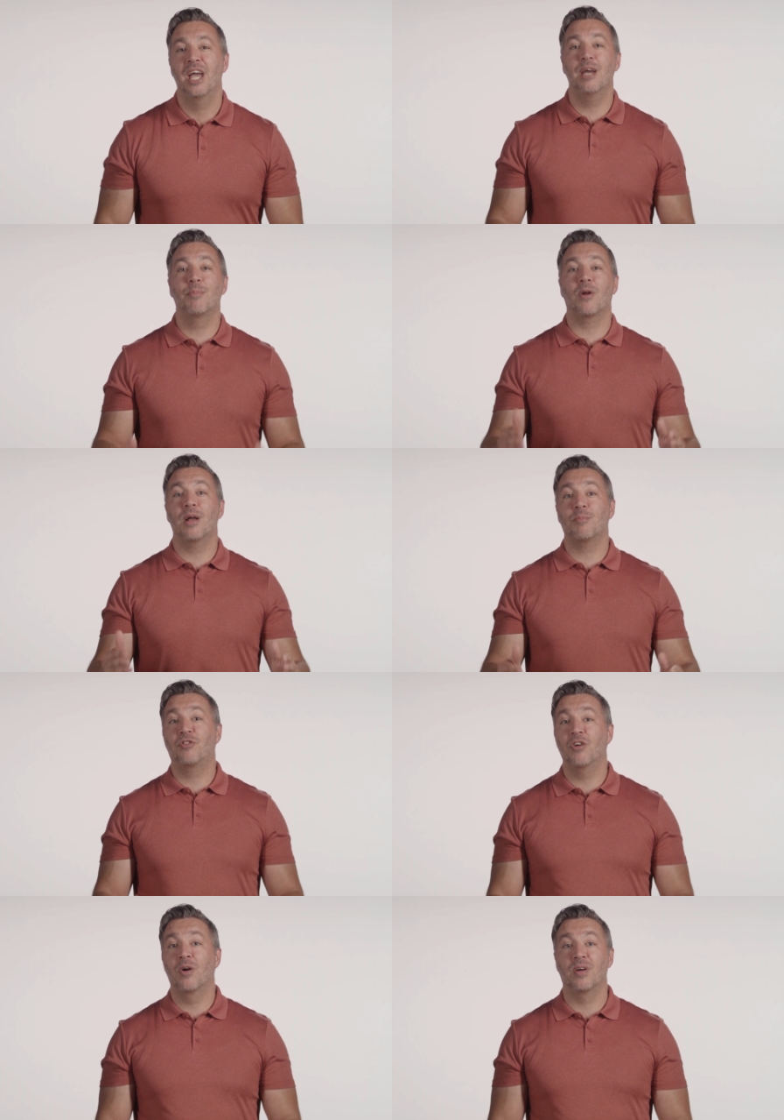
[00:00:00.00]
Abraham
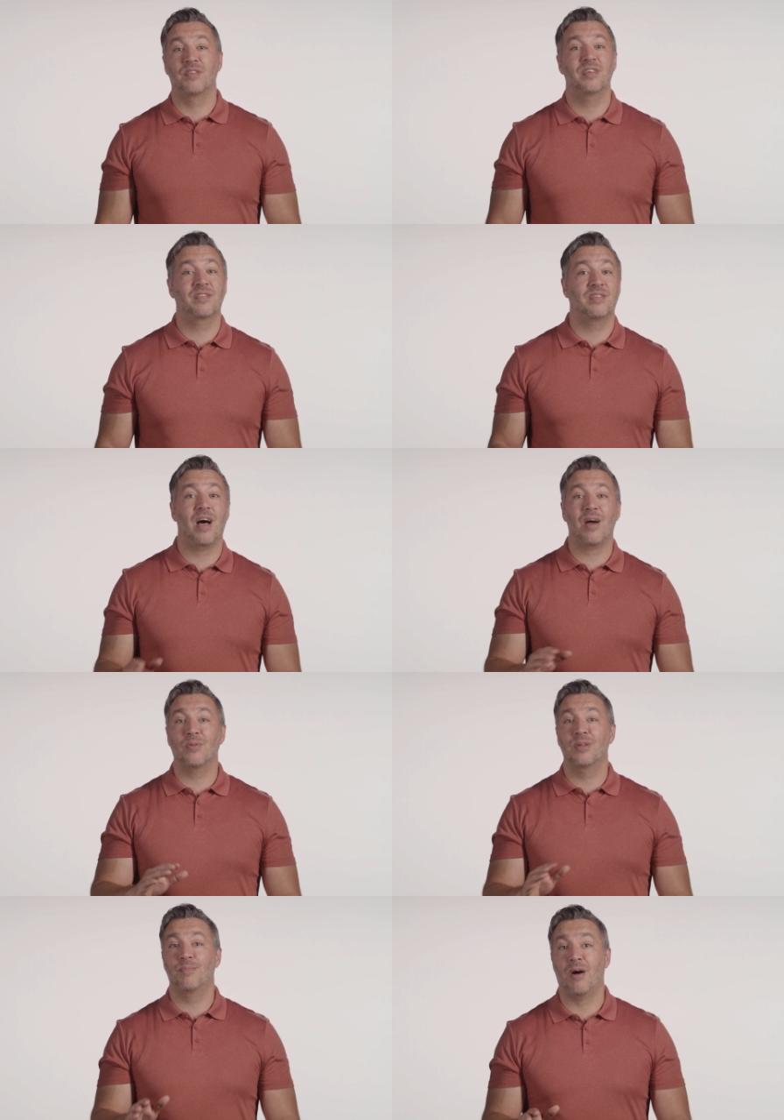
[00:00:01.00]
showed us it's not
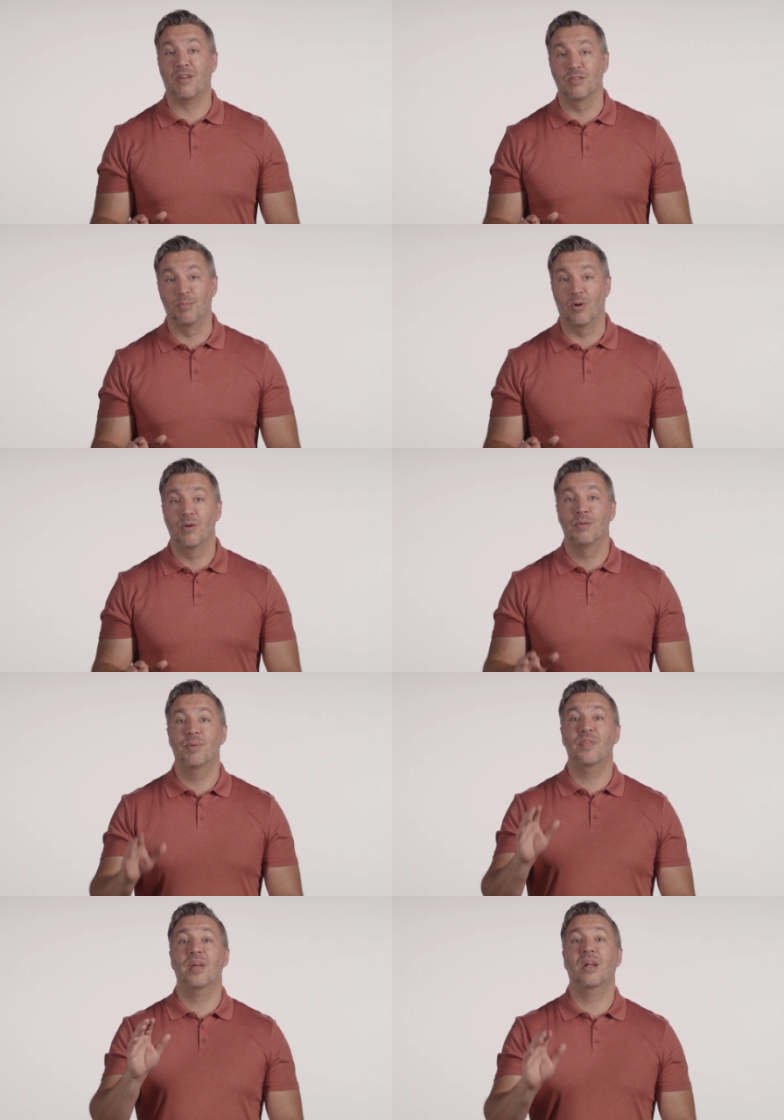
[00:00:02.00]
only possible,
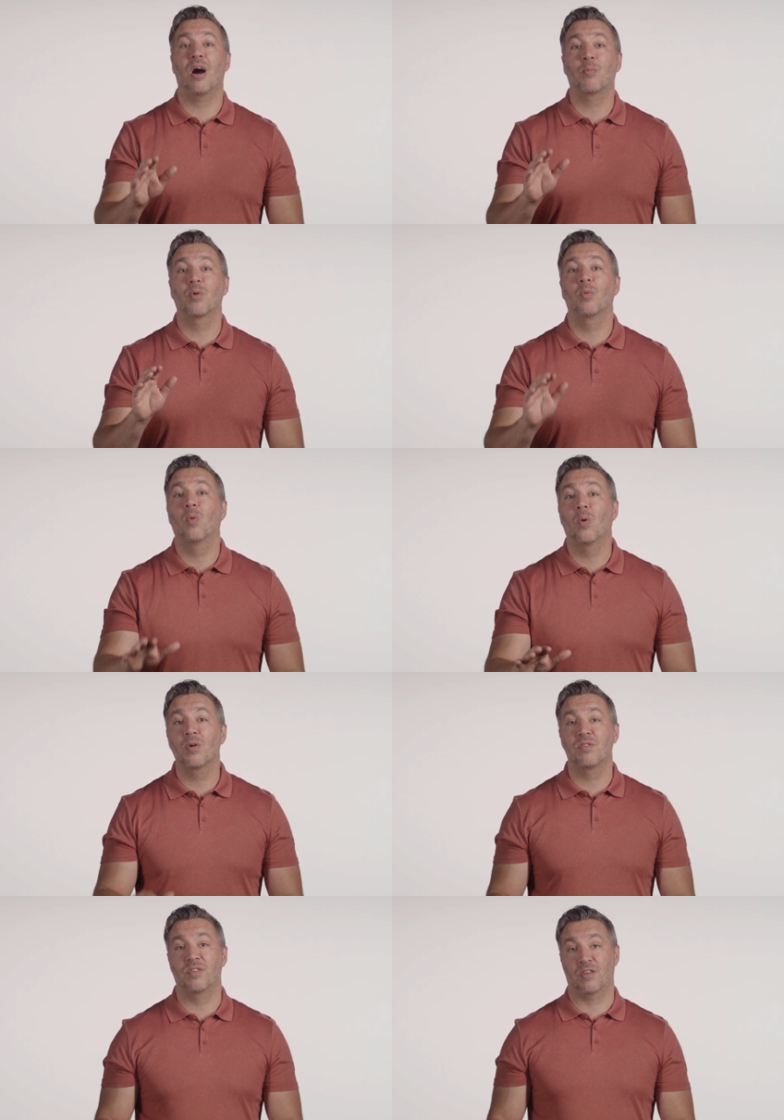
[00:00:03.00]
but that God
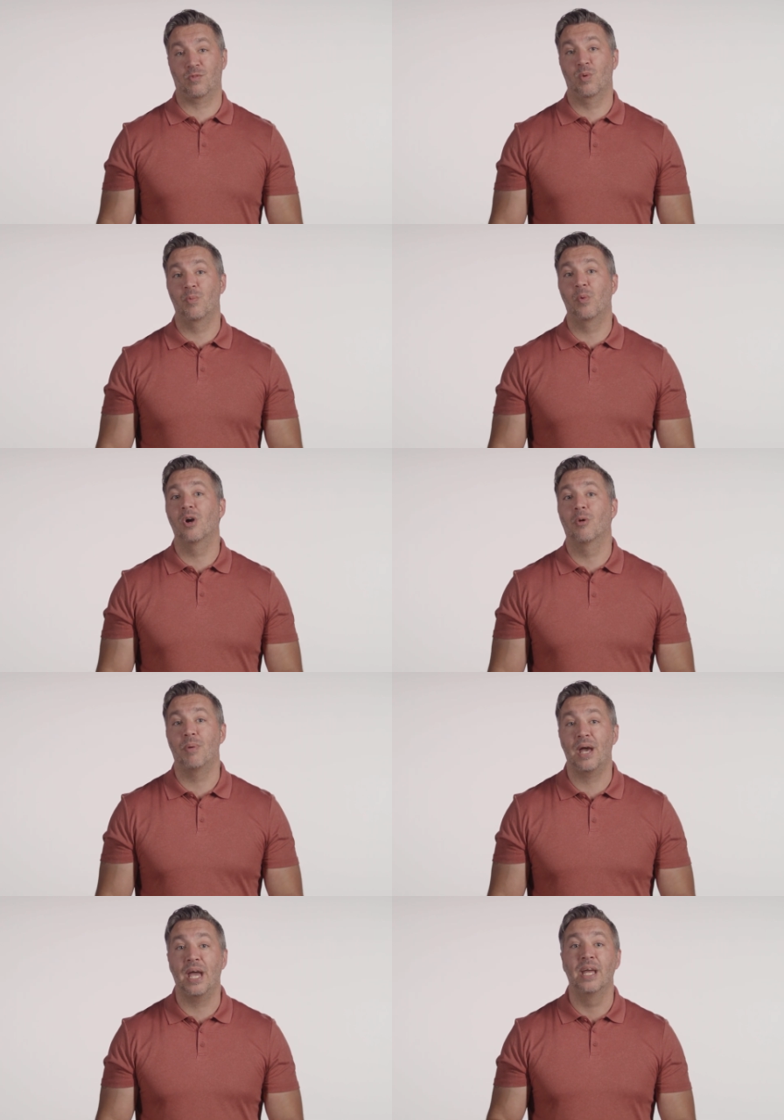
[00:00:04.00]
rewards us when we
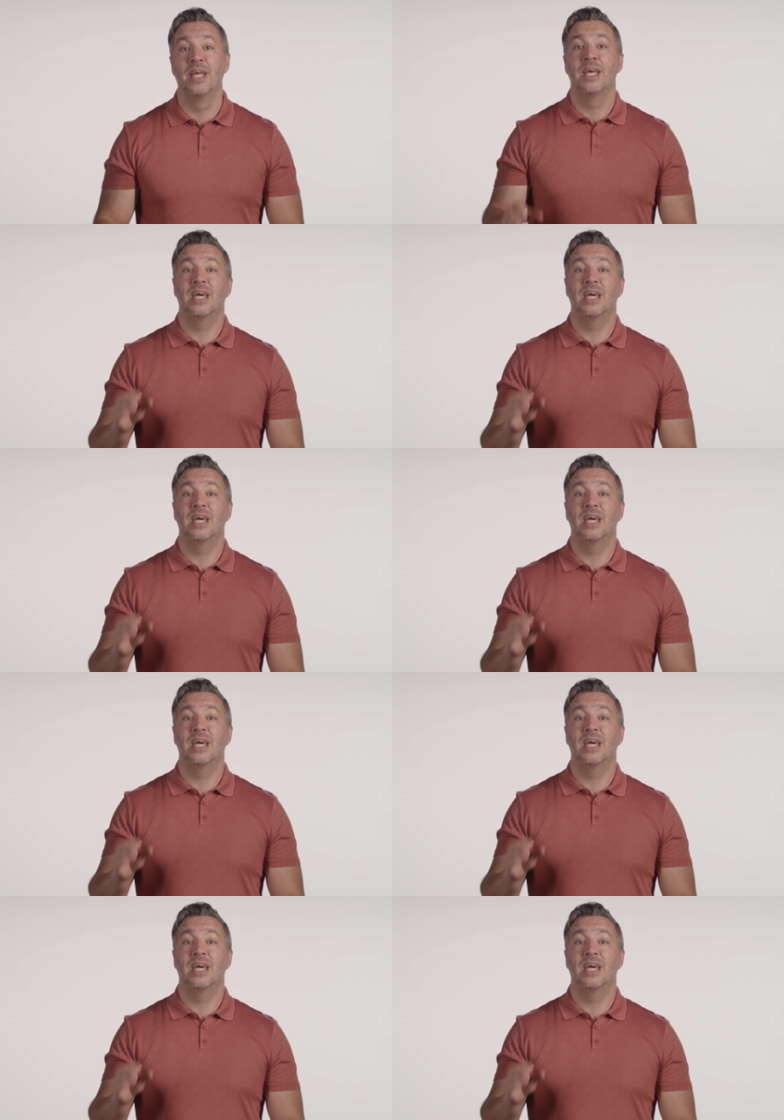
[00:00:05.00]
obey.